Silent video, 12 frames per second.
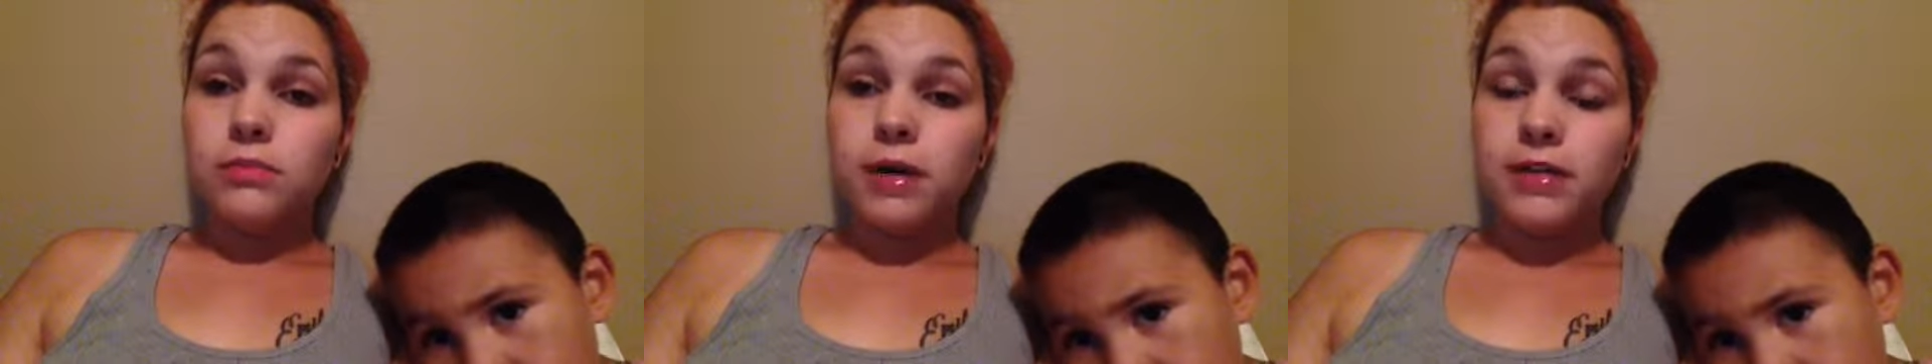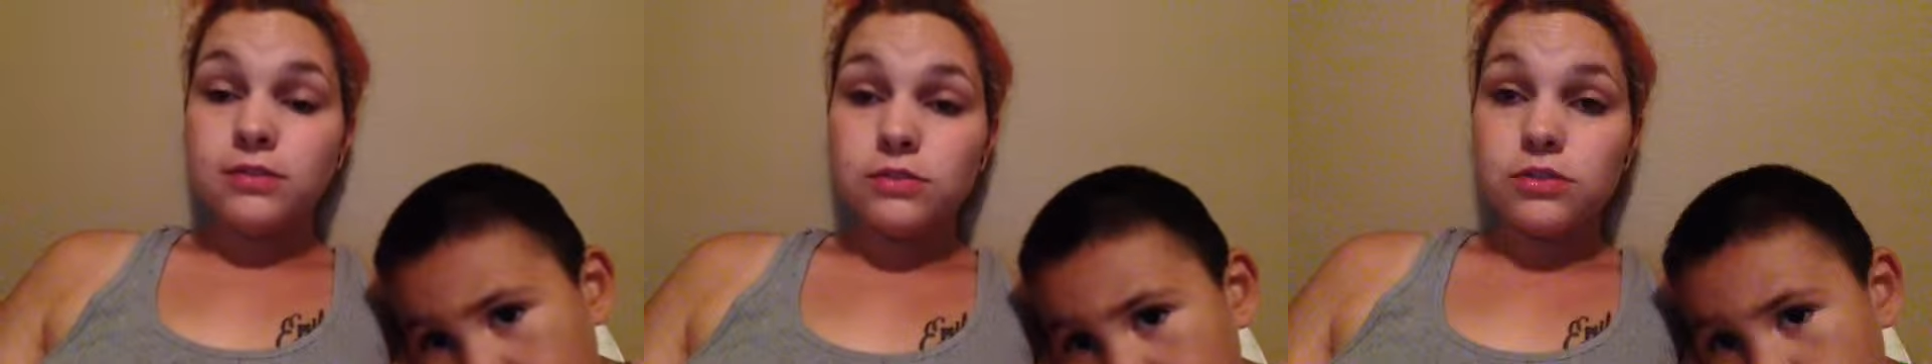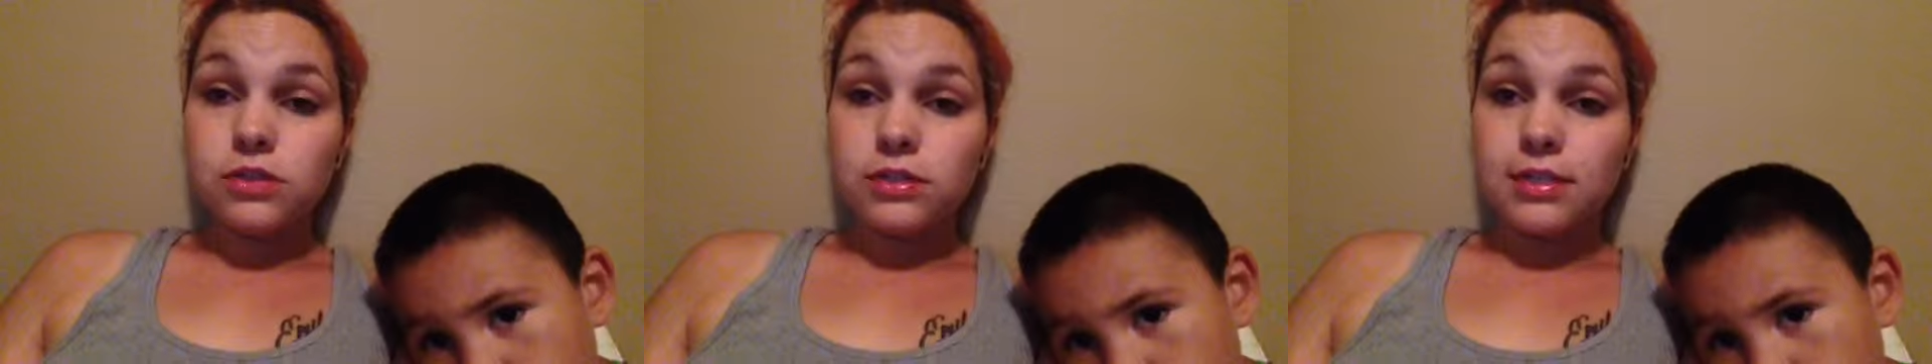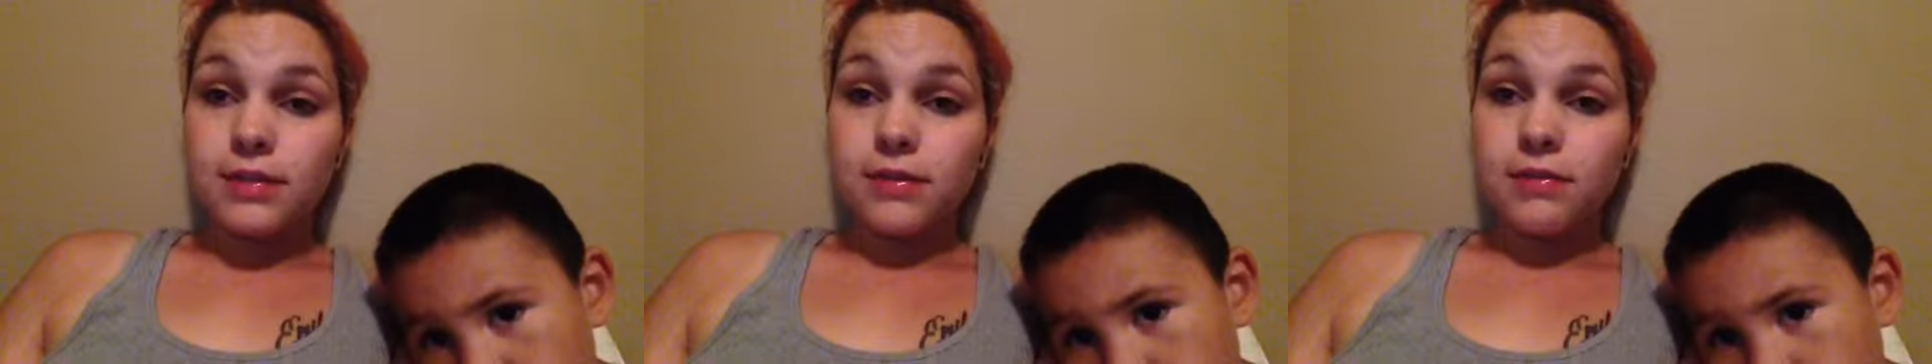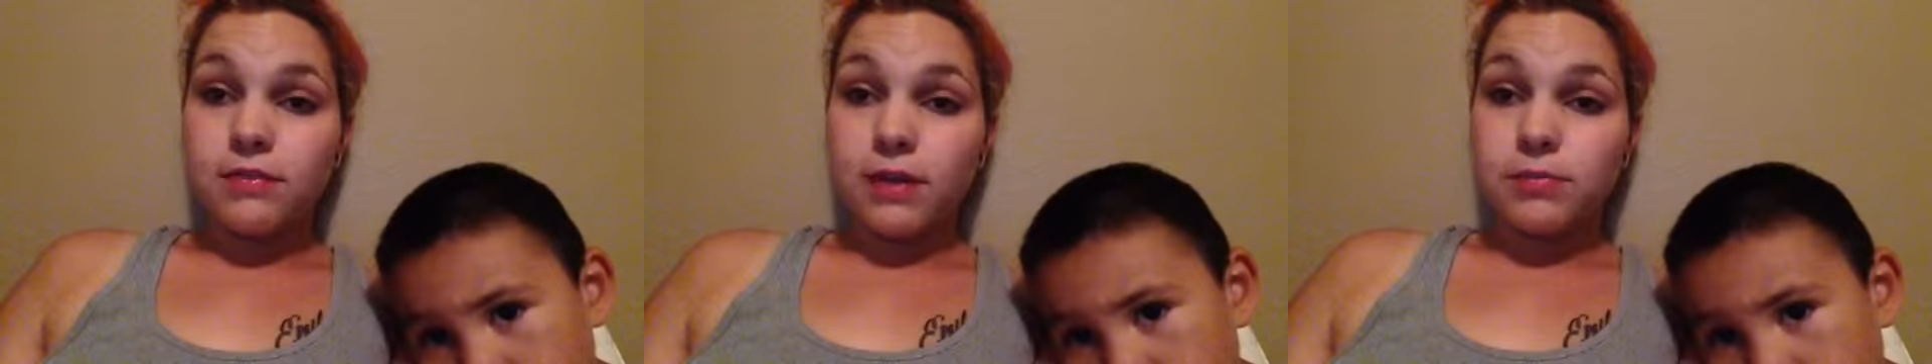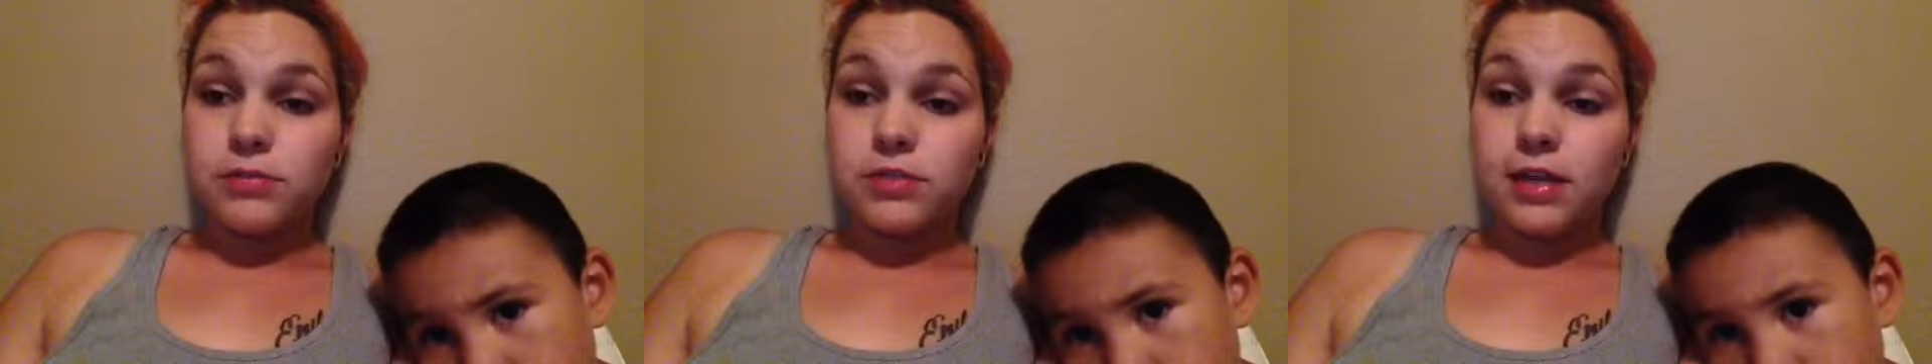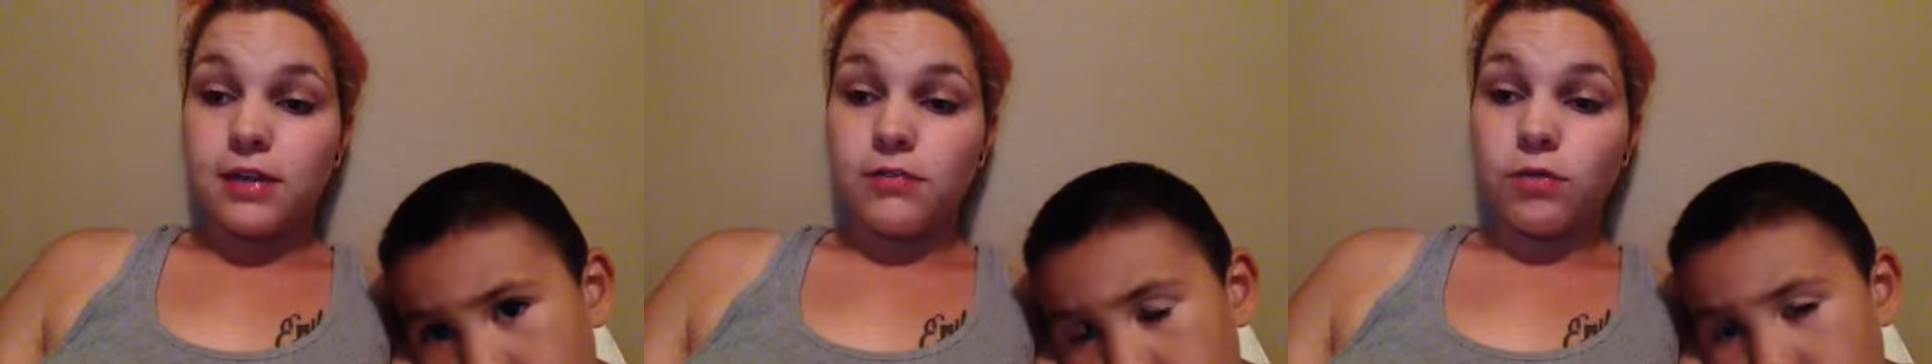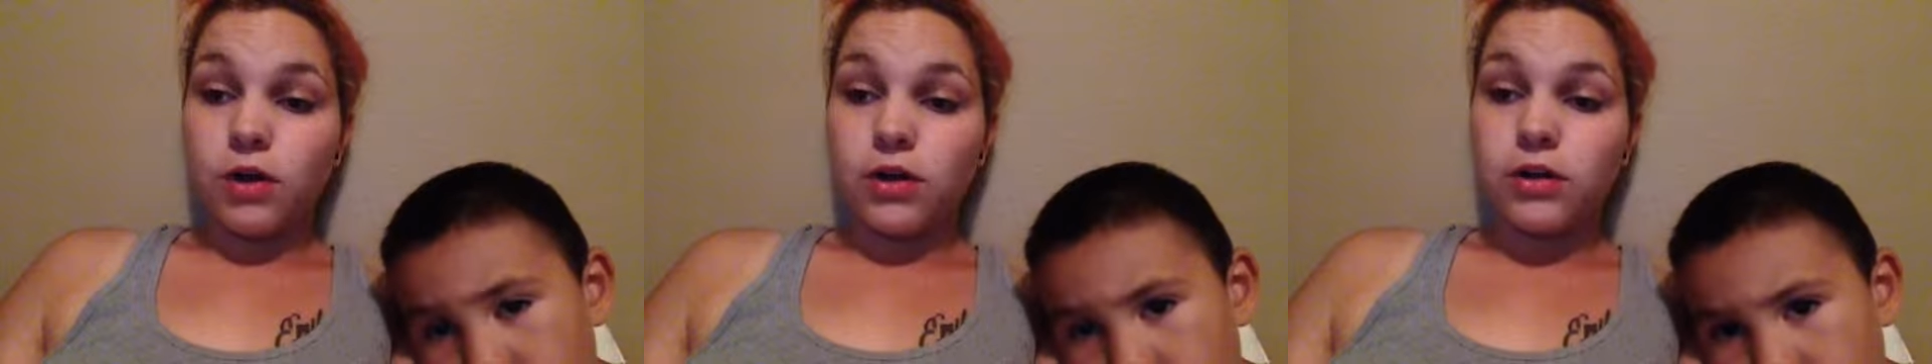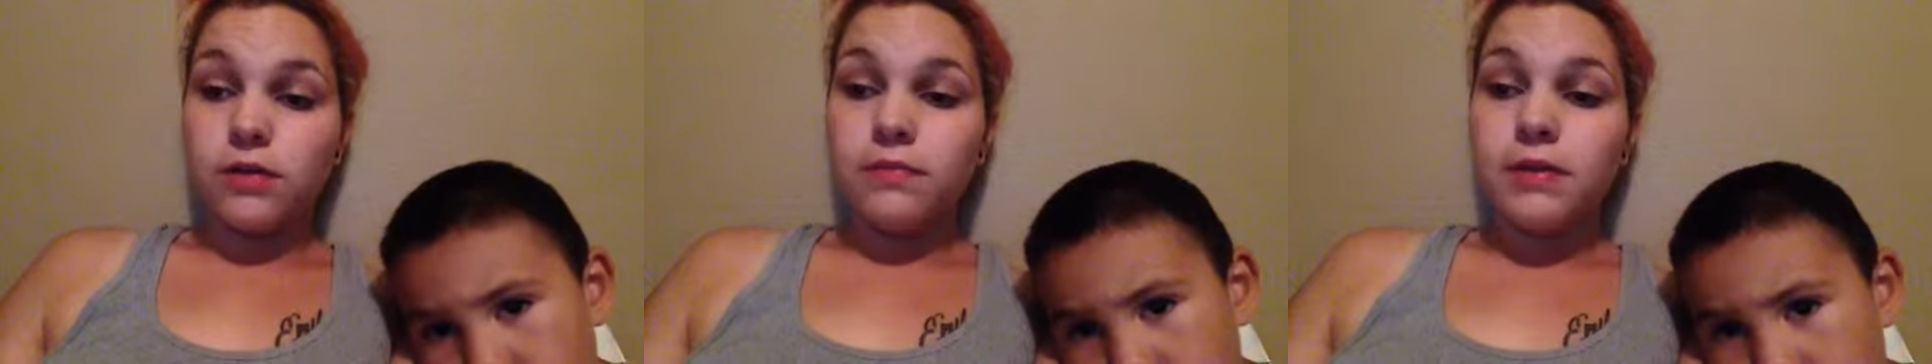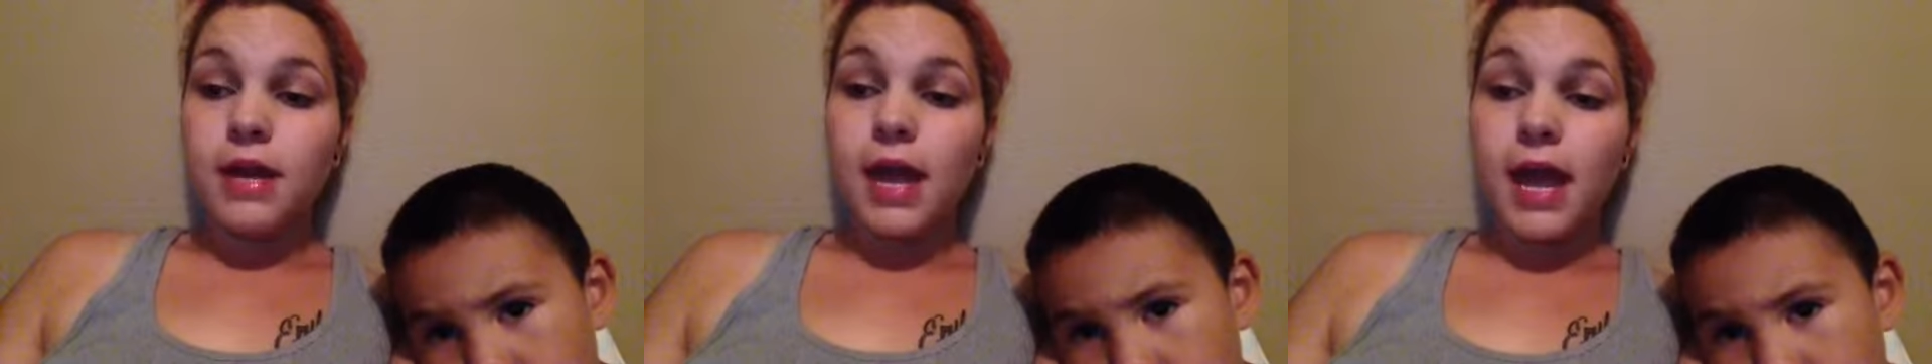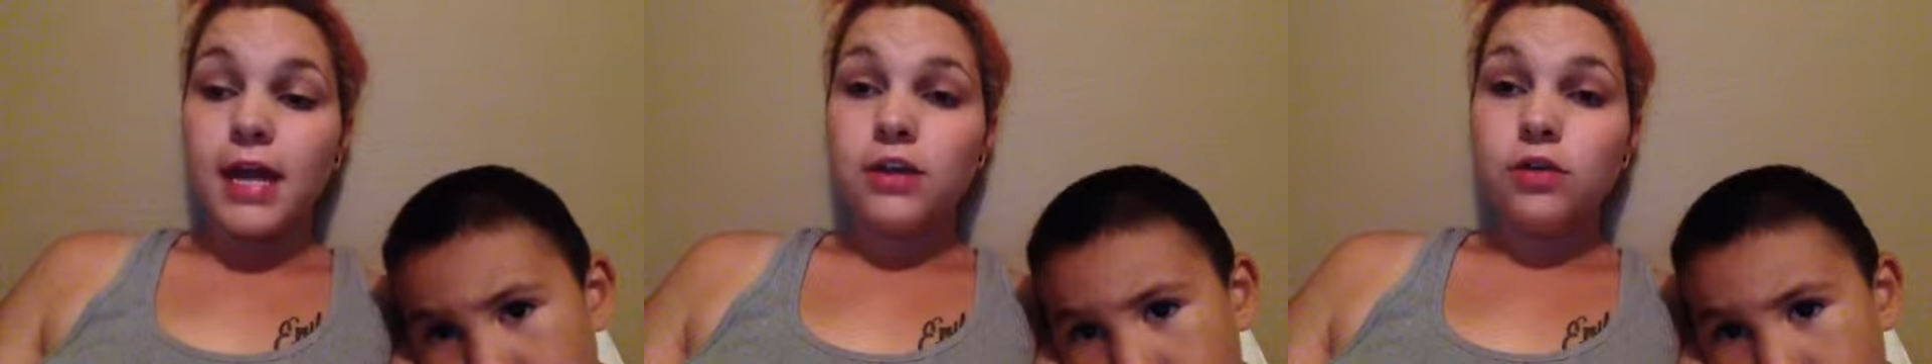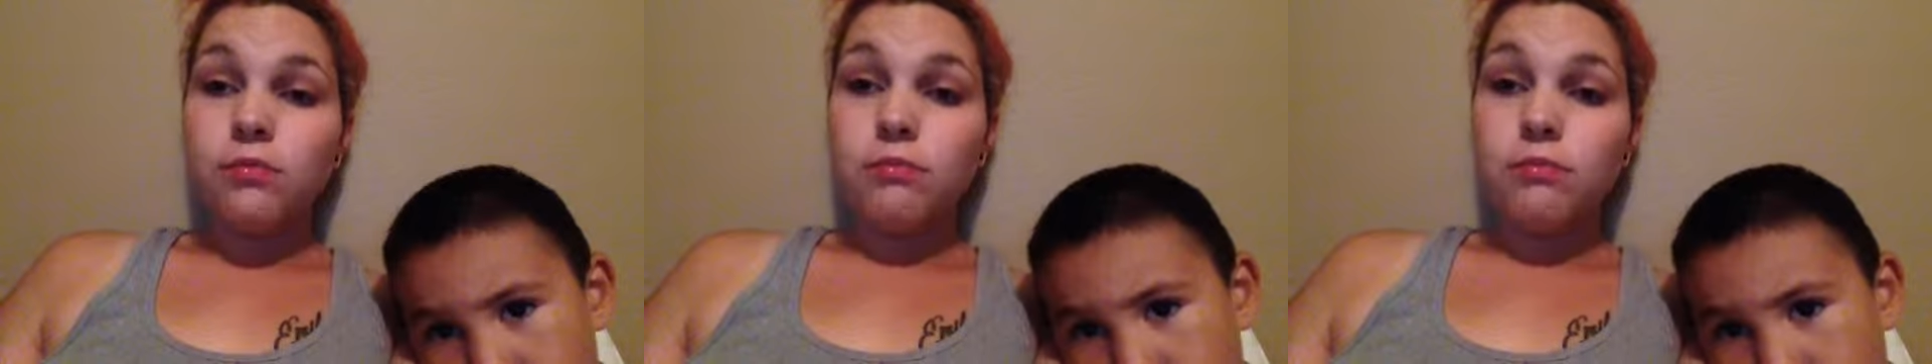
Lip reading: muscles are 75% of water, and your